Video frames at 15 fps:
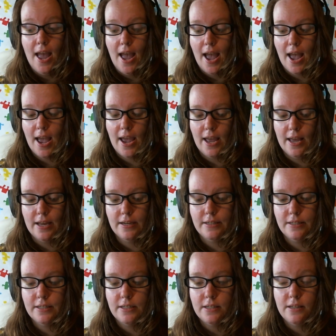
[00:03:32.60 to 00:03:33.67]

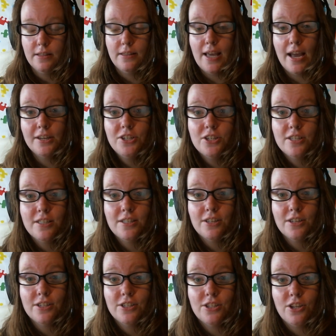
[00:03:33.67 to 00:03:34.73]
And that just
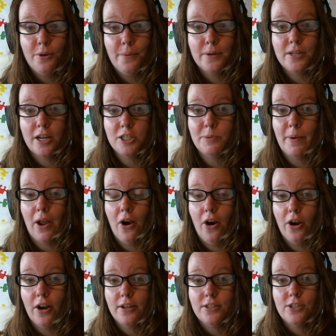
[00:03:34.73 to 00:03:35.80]
super touched my
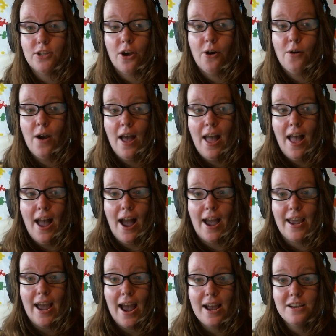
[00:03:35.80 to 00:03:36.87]
heart. So
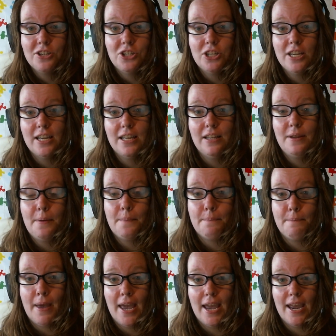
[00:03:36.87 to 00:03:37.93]
I actually
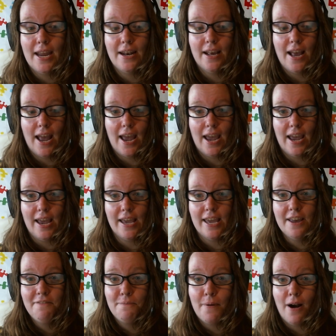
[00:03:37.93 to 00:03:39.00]
made a
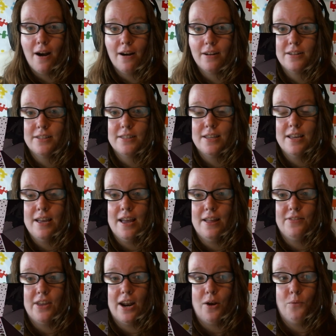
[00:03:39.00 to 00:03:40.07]
gift box
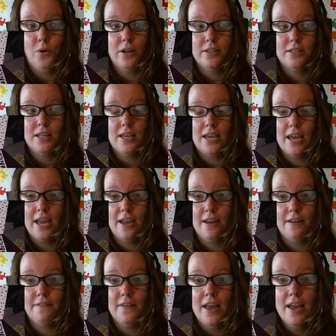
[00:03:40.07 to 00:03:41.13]
that I want to
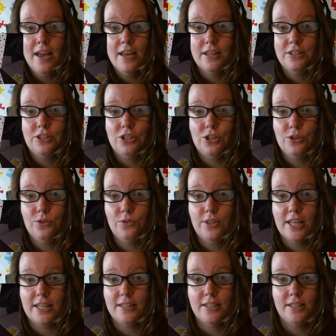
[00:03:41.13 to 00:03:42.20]
give to
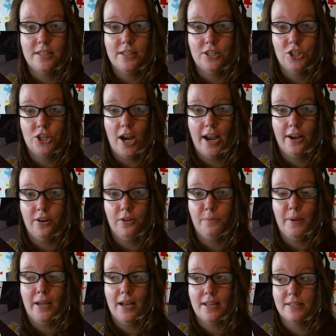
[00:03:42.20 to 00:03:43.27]
this child
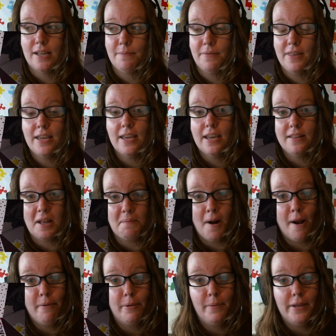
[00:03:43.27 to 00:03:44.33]
because I'm thinking they
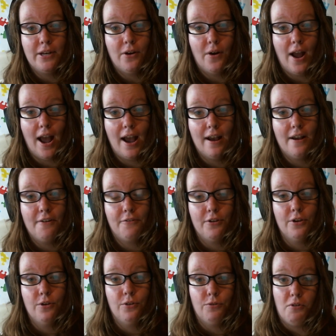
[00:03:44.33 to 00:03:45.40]
probably don't have
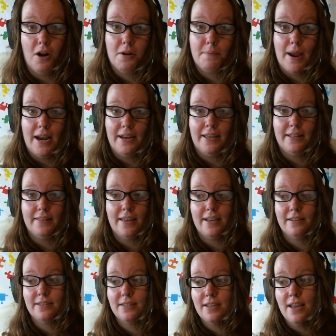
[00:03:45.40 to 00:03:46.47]
rock painting
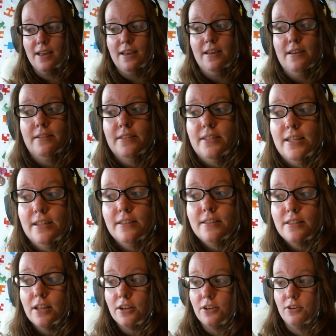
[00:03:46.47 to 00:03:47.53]
things since
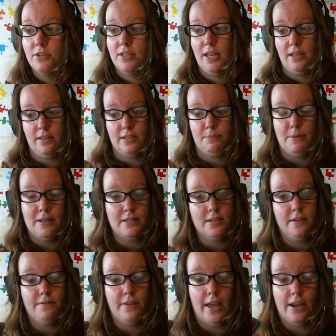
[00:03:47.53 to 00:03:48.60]
they're using this piece
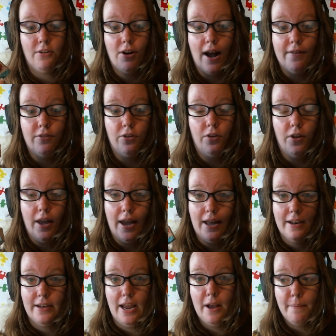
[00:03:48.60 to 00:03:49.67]
of like gravel
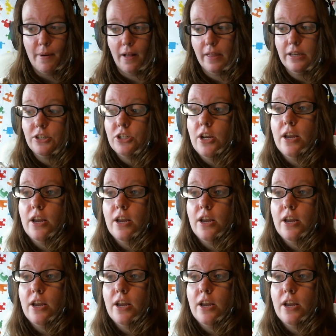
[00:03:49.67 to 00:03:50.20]
and nail polish.